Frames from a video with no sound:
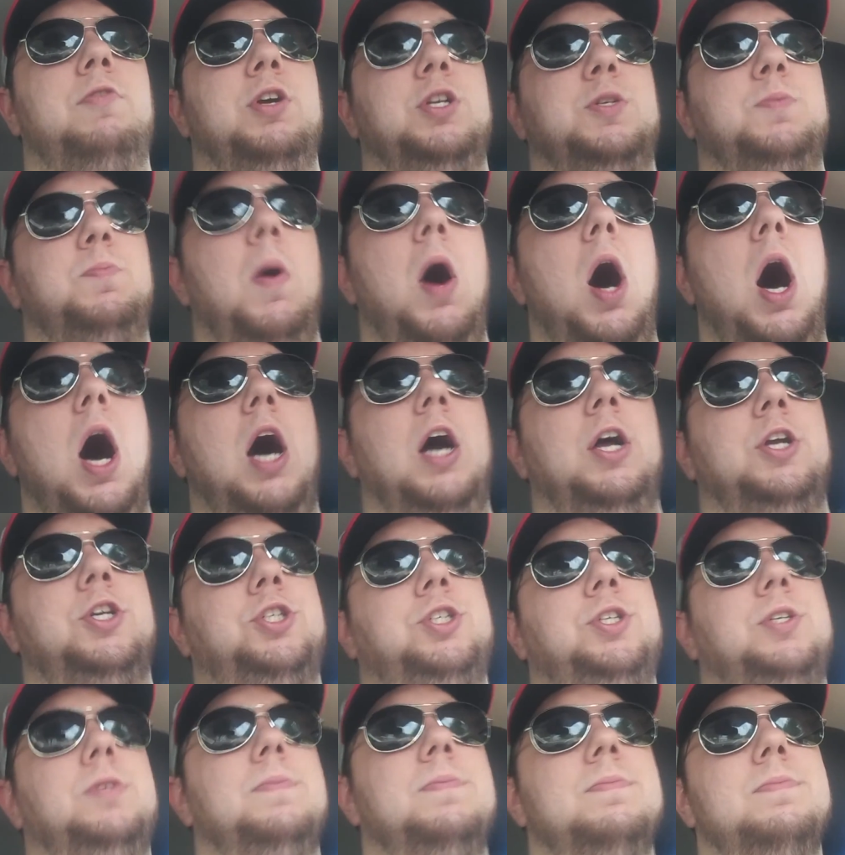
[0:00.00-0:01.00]
Chris
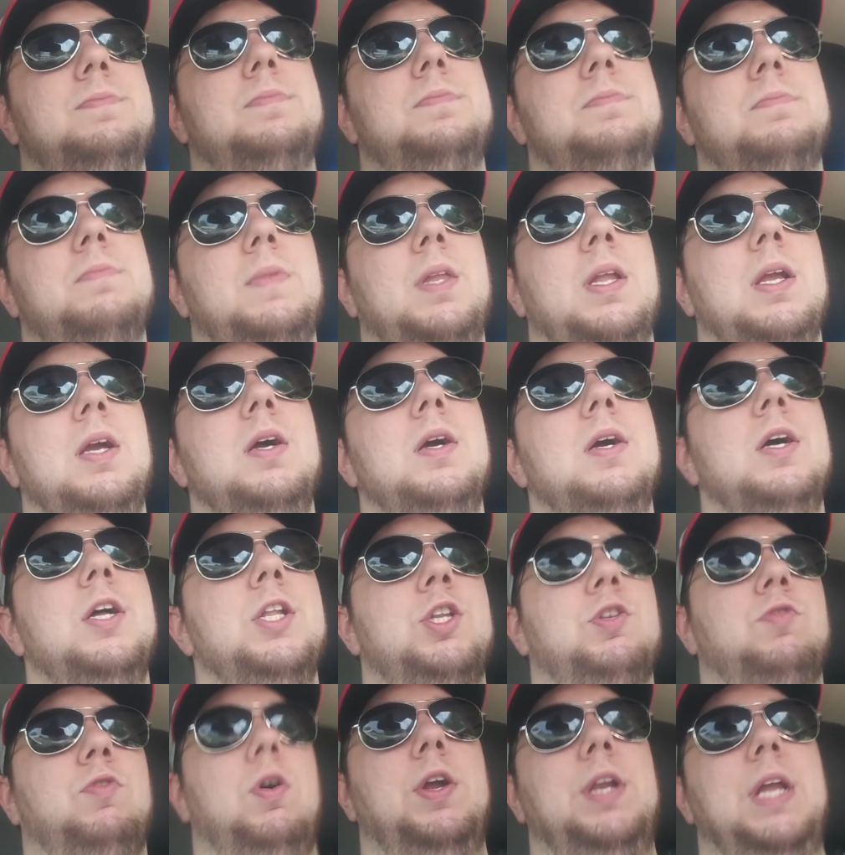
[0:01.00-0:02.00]
Bosh
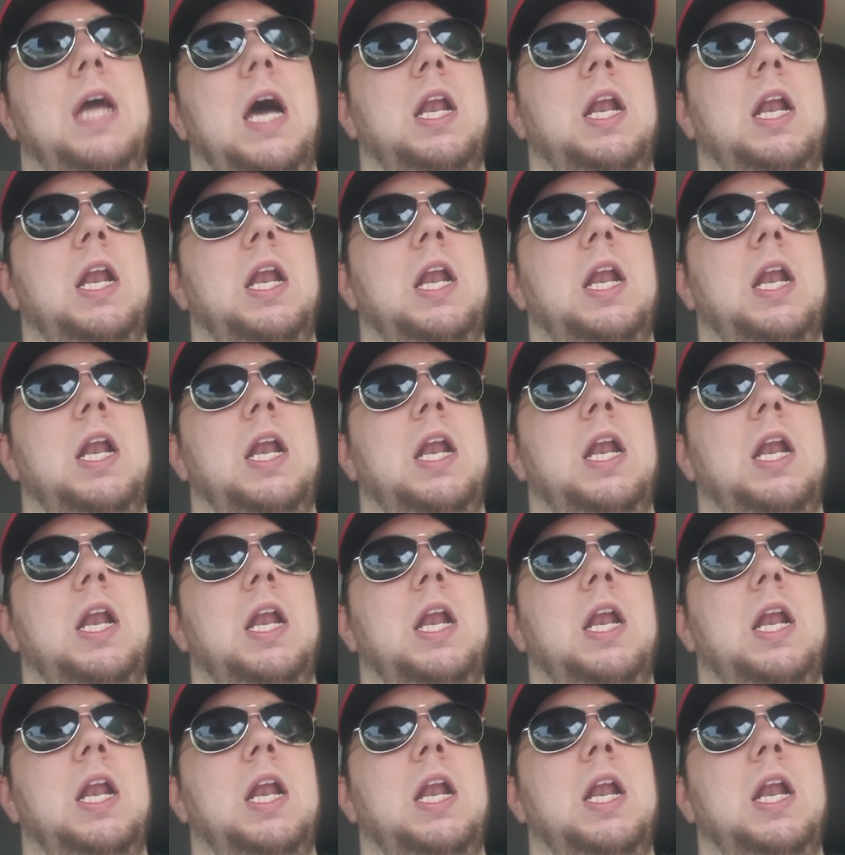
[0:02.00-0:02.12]
to run